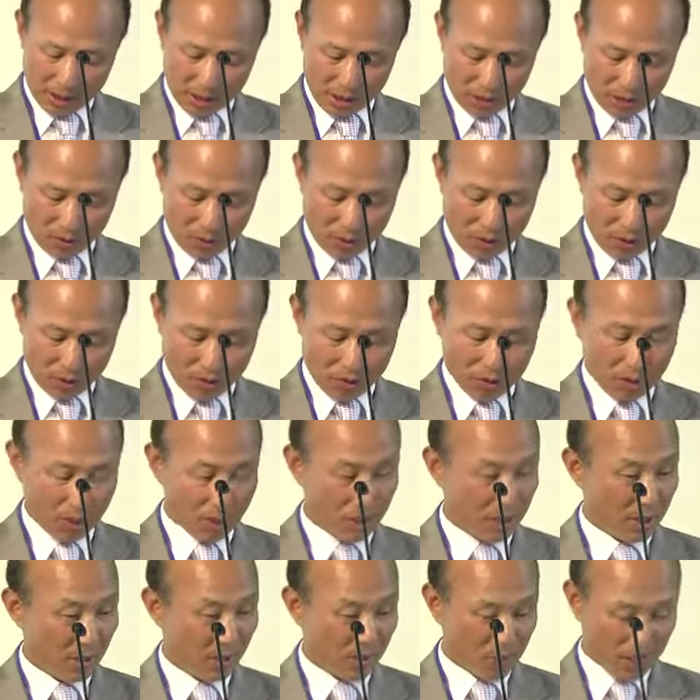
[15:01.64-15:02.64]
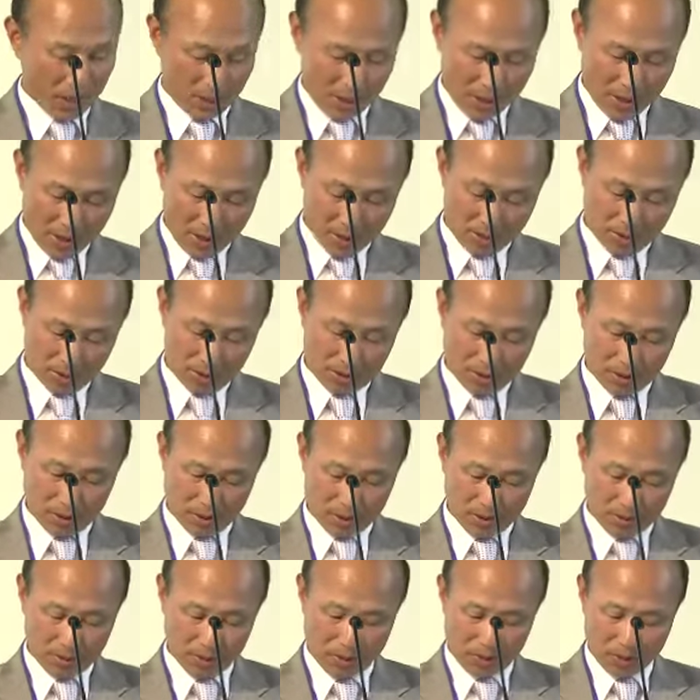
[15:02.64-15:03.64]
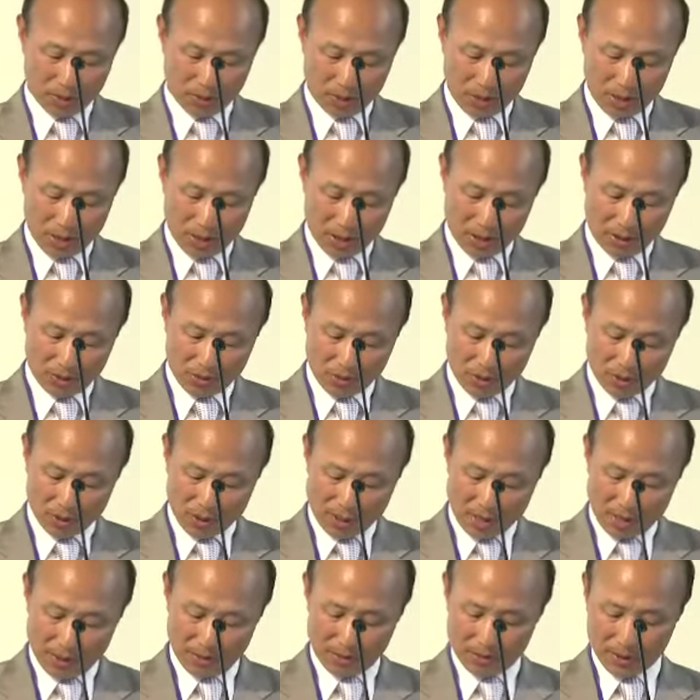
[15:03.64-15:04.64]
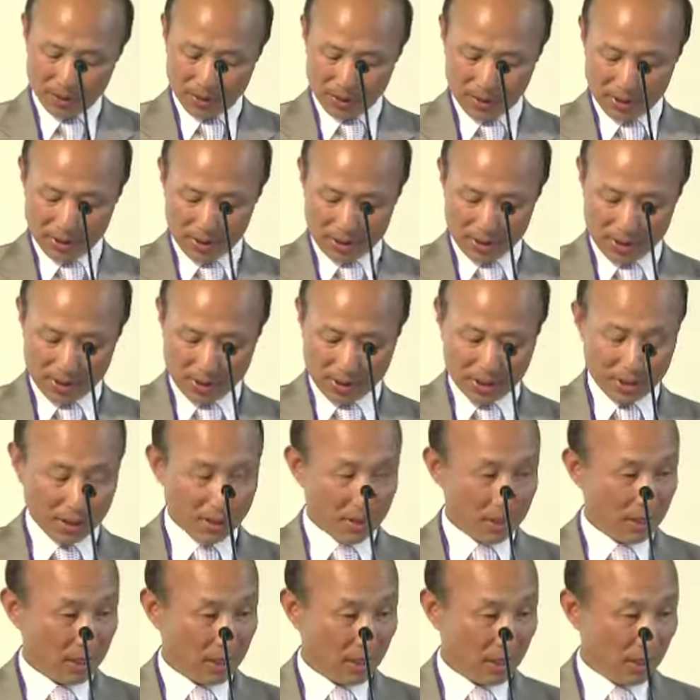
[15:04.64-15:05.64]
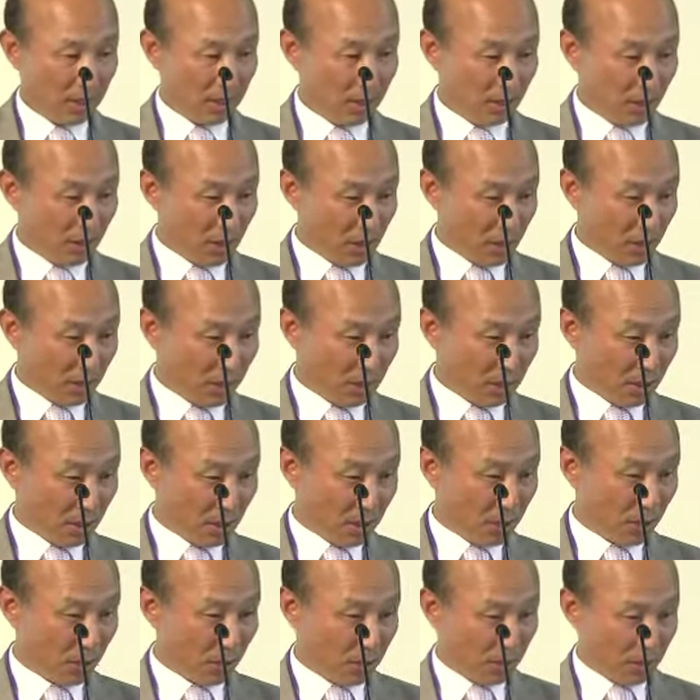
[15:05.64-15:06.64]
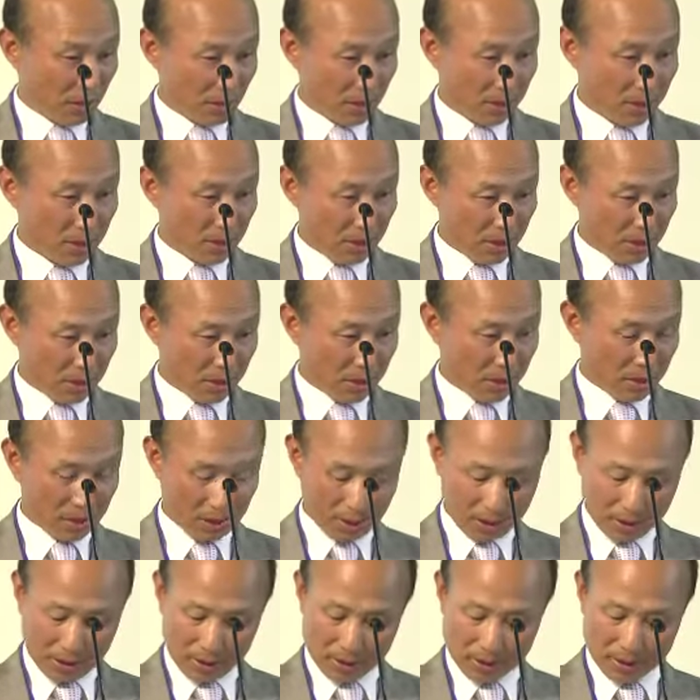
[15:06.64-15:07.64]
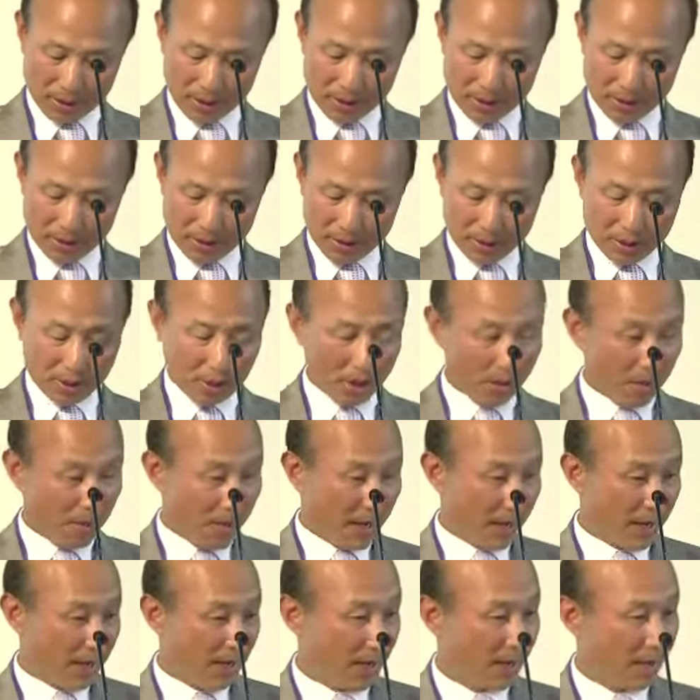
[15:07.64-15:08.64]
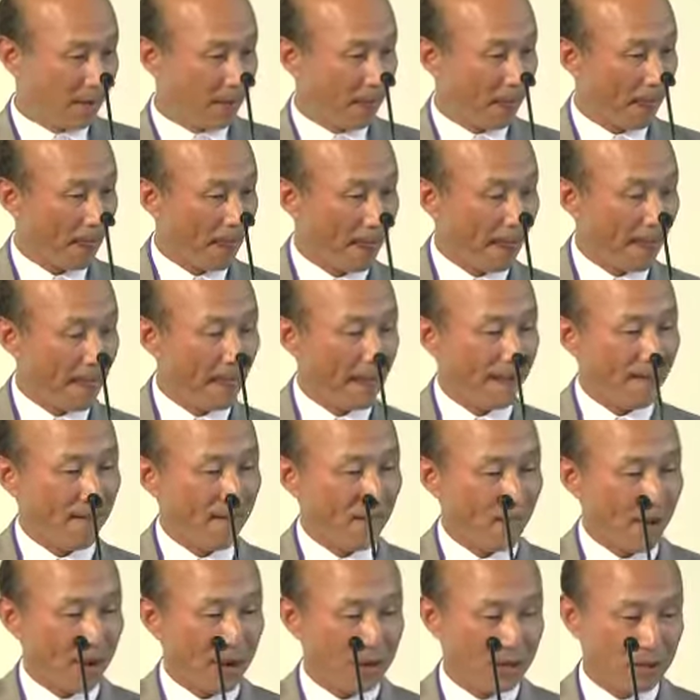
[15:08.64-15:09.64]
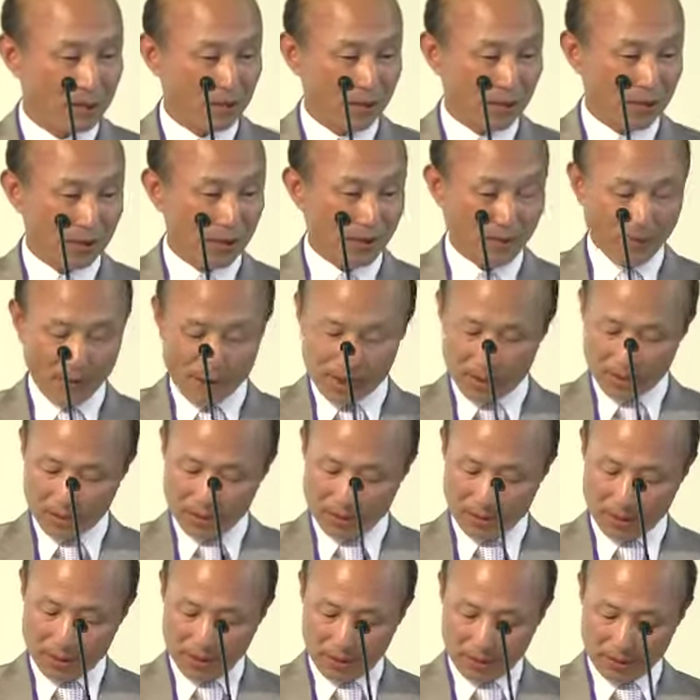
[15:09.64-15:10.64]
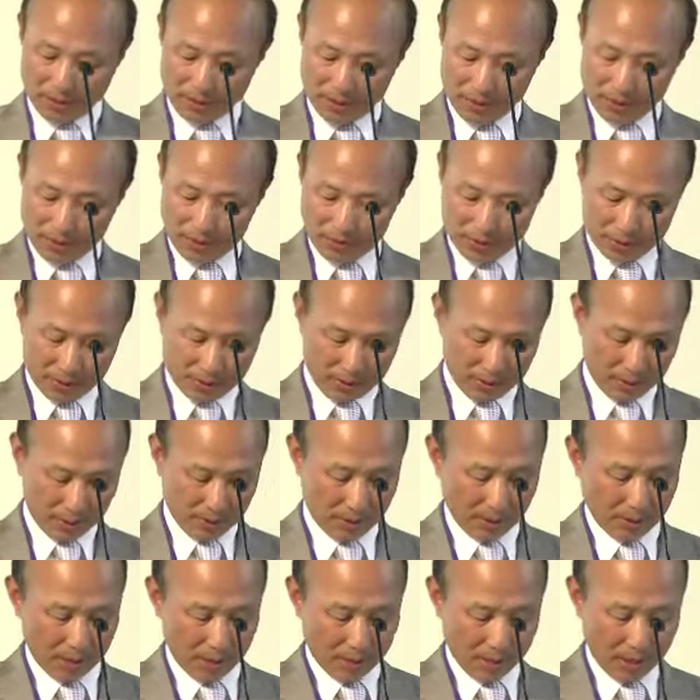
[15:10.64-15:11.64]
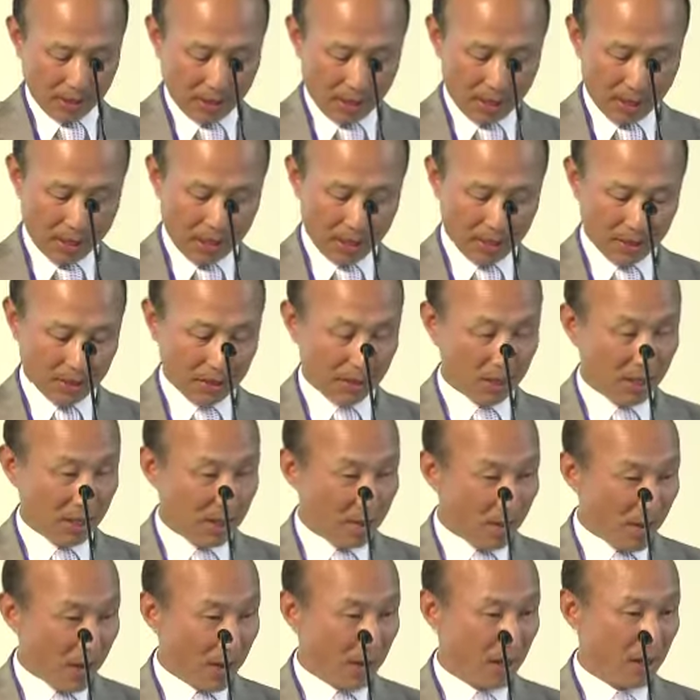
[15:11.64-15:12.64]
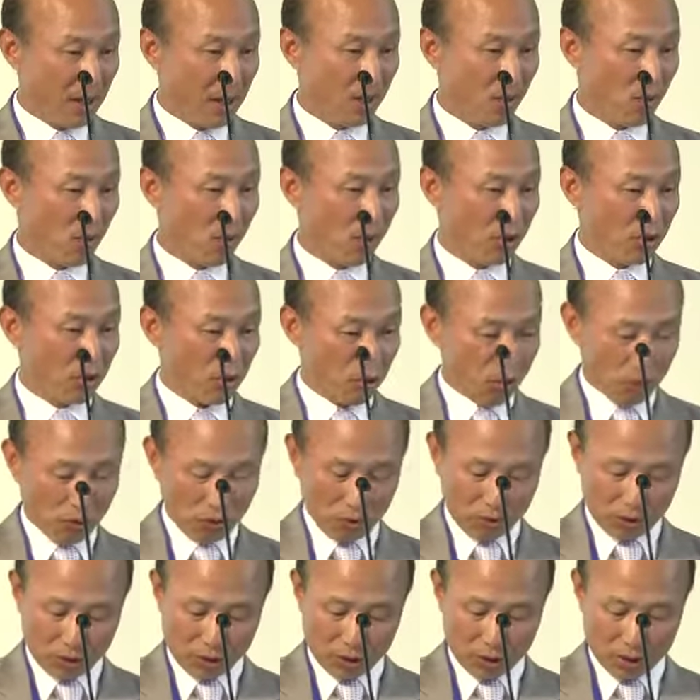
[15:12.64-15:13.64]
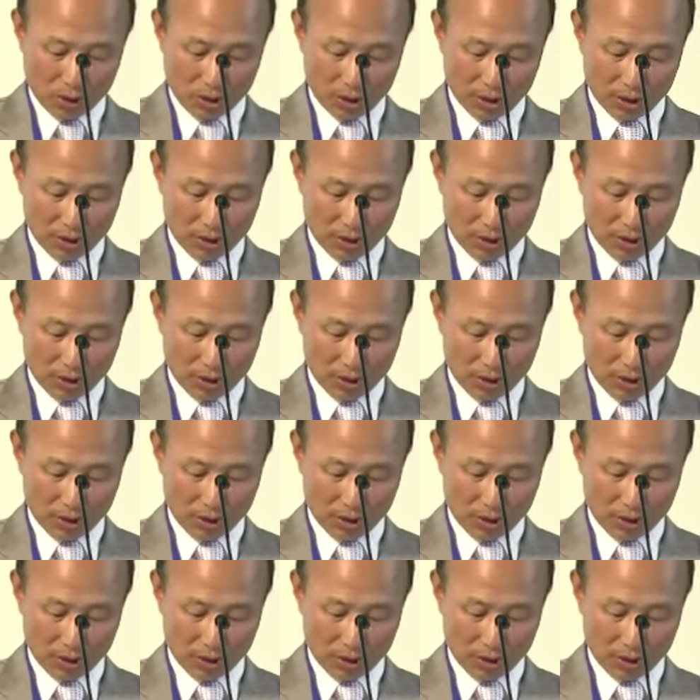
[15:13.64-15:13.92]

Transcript: educational implications of social network games. In addition, survey, face-to-face interviews, and emailing were used.